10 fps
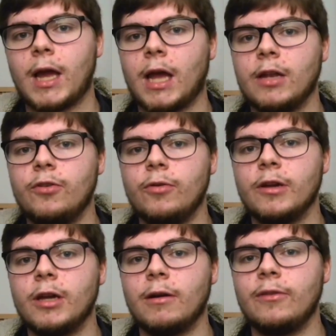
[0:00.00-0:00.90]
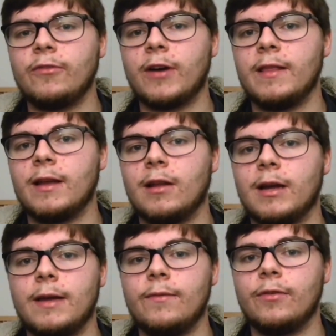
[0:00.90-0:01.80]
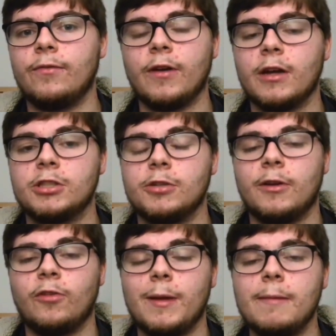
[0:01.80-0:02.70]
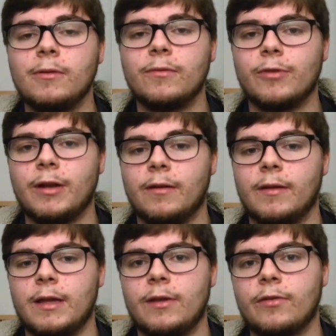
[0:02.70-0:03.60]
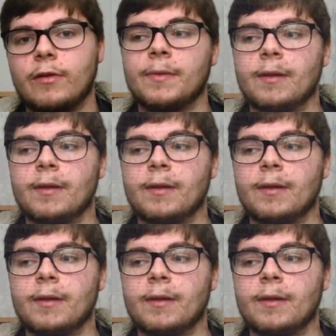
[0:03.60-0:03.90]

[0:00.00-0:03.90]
And you can go and find their lives of virtue, because people have written these.